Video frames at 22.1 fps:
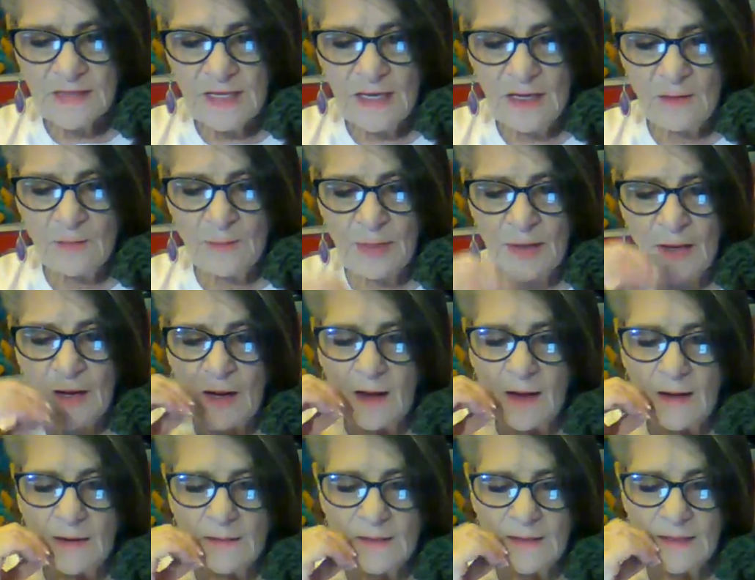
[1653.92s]

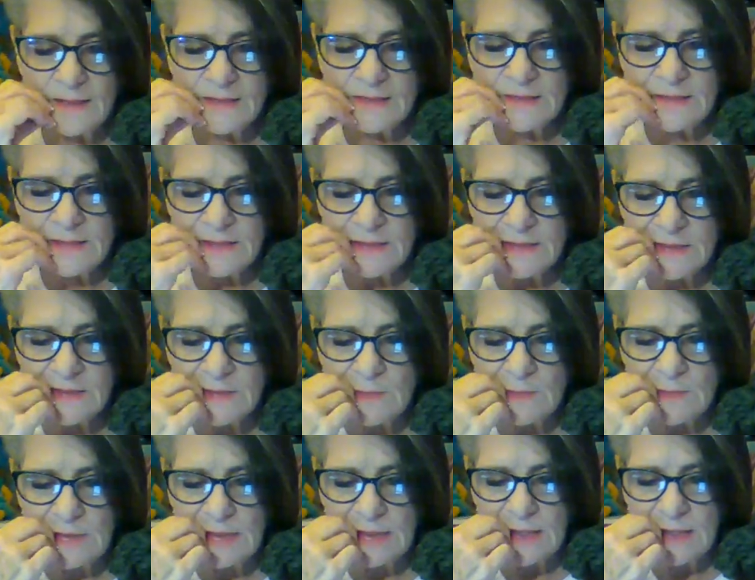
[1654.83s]
as it
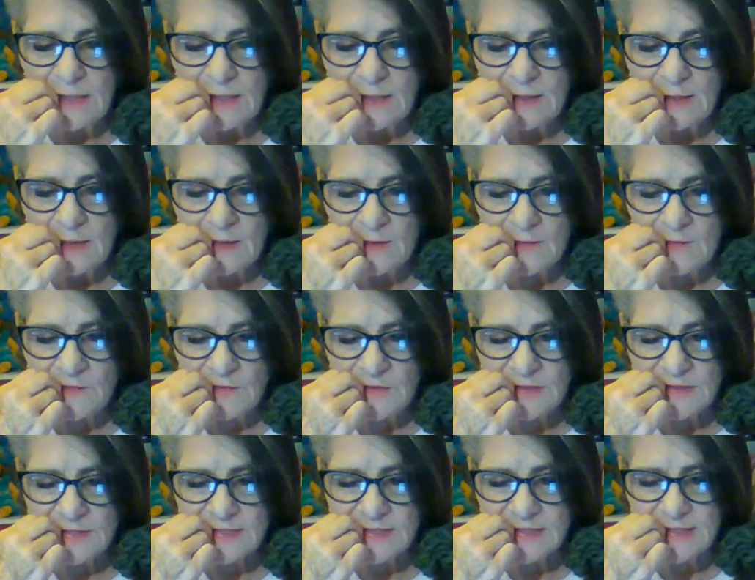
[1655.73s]
admit of
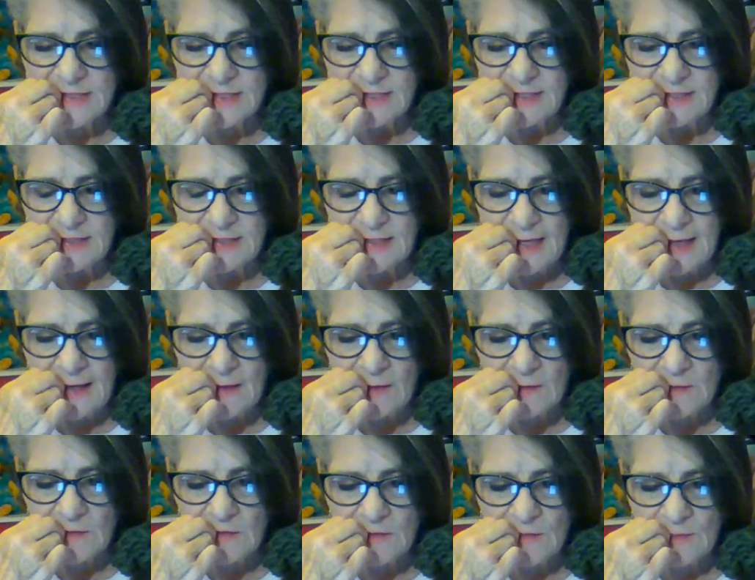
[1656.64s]
his sitting
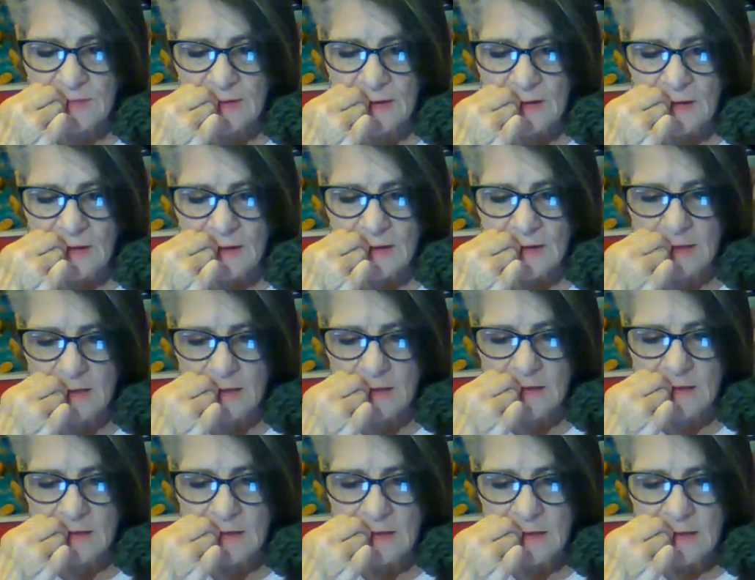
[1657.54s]
down in the
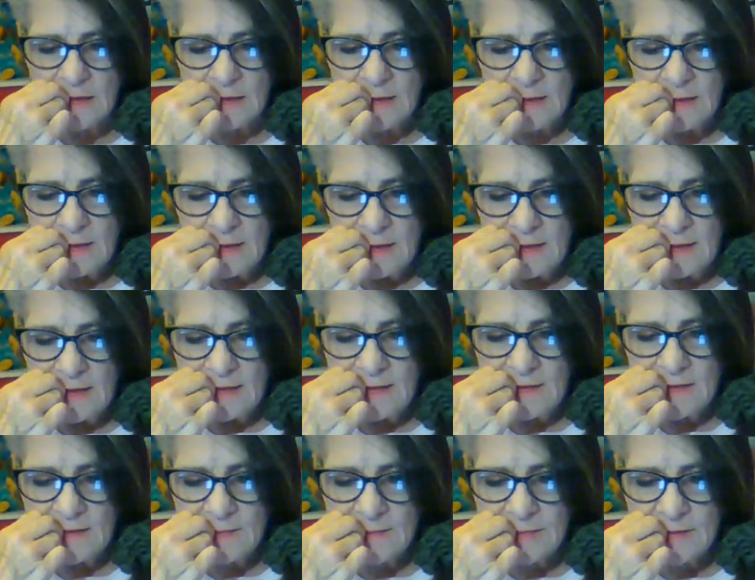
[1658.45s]
parlor
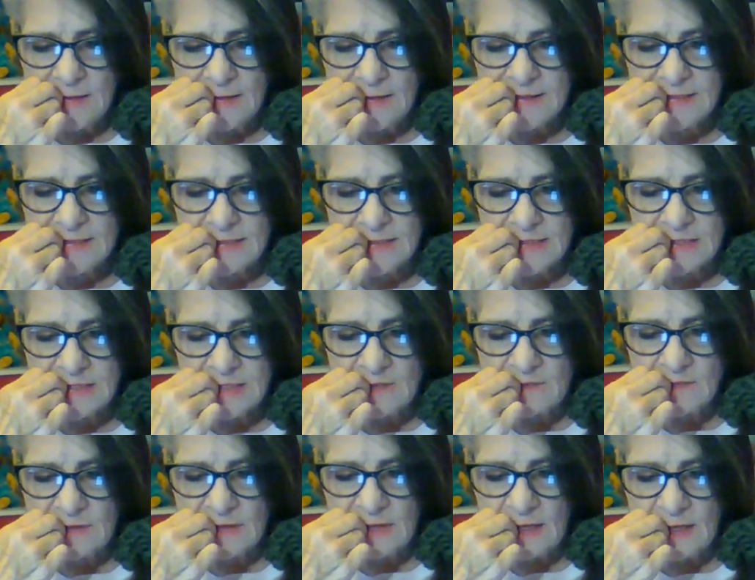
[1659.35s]
in the presence
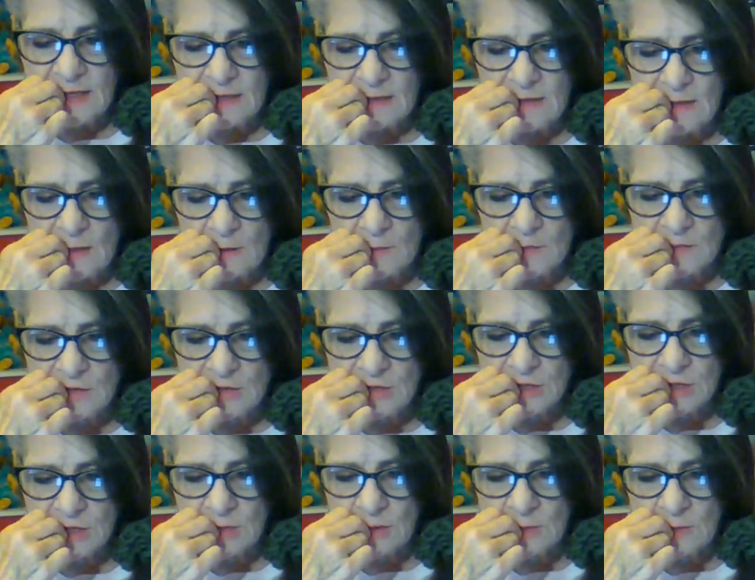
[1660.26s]
of an unknown
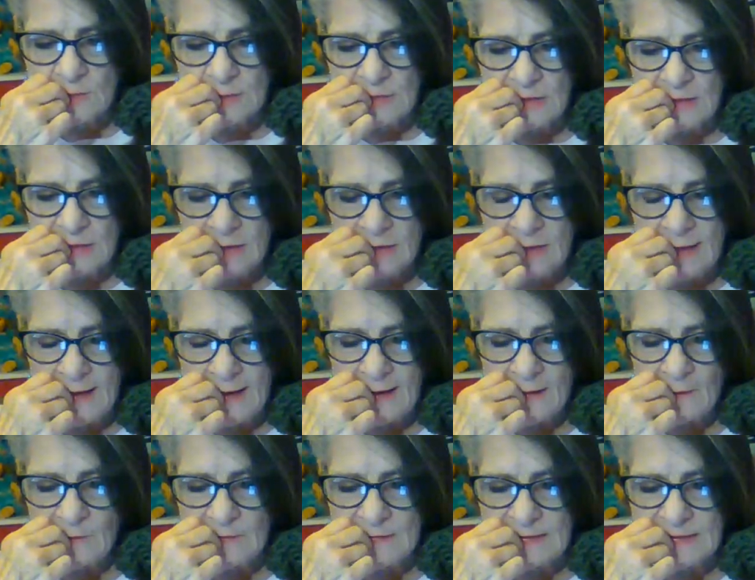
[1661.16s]
gentleman,
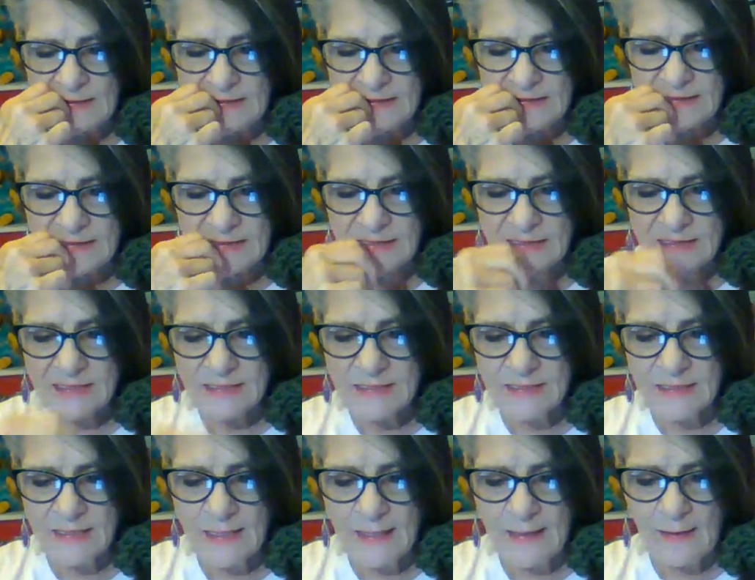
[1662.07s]
how when he did
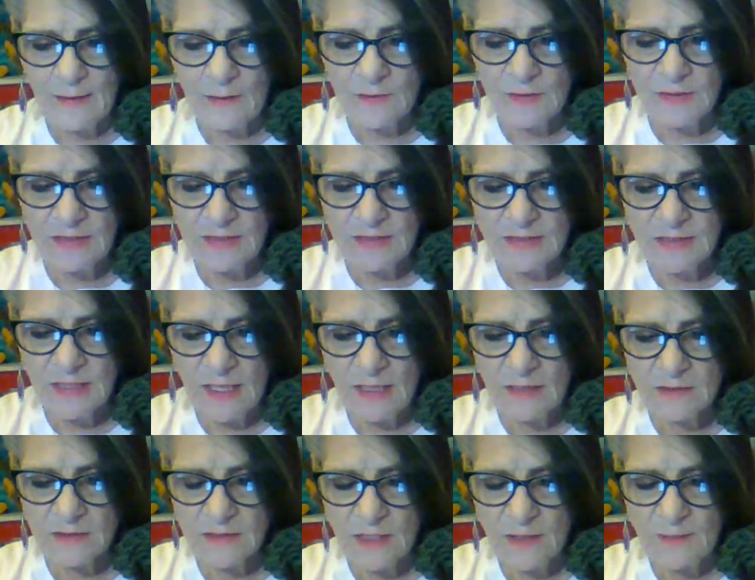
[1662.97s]
sit down he
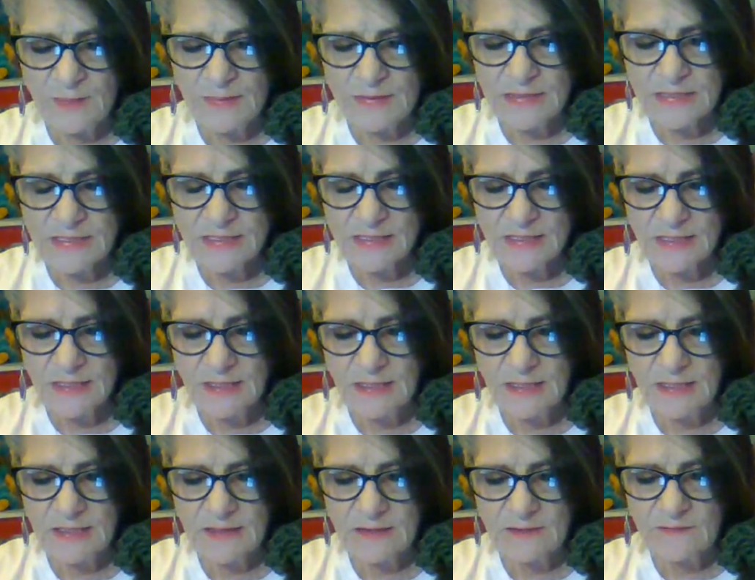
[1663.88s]
tucked up his
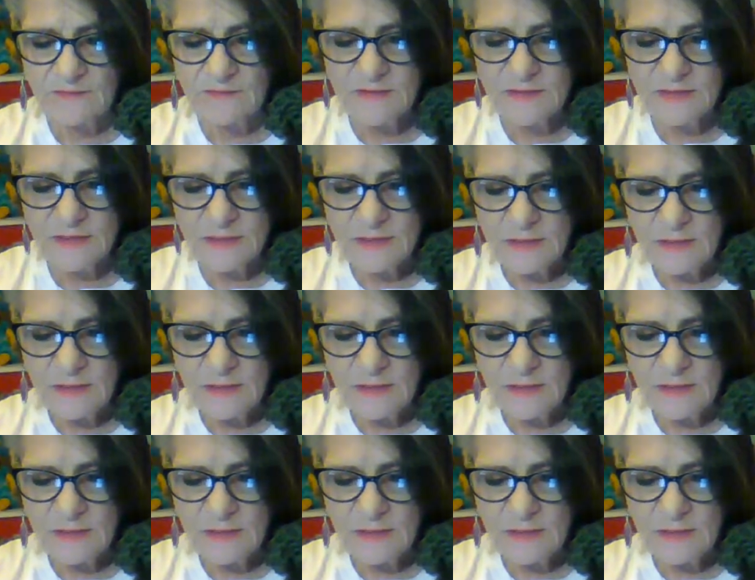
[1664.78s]
sleeves